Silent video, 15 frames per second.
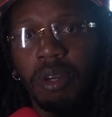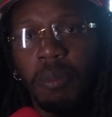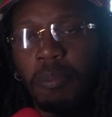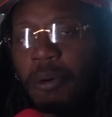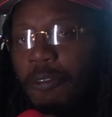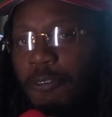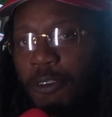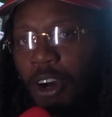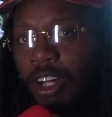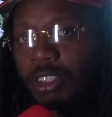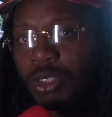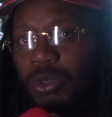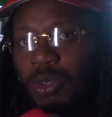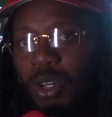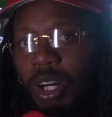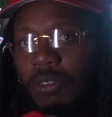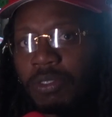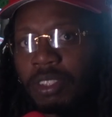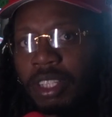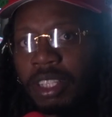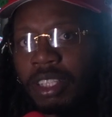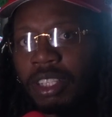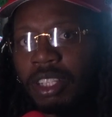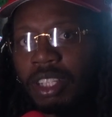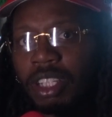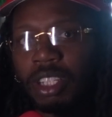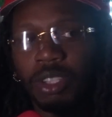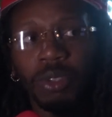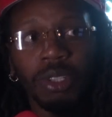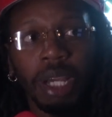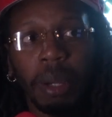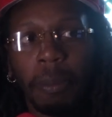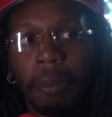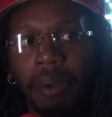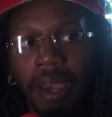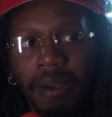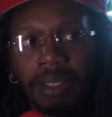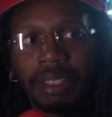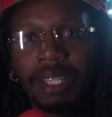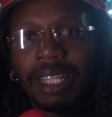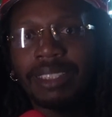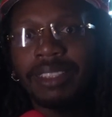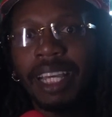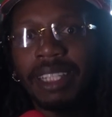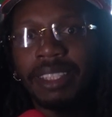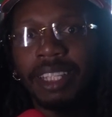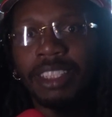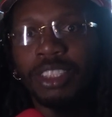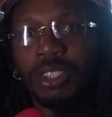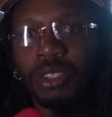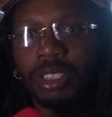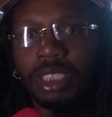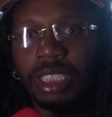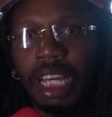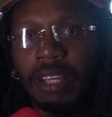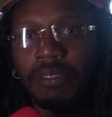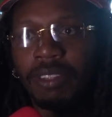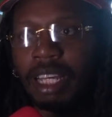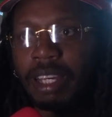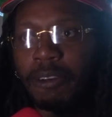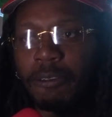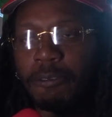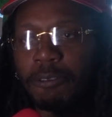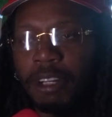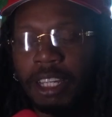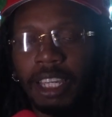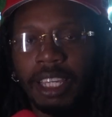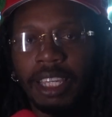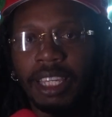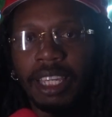But far too often, you got parents that take their children's life like a fucking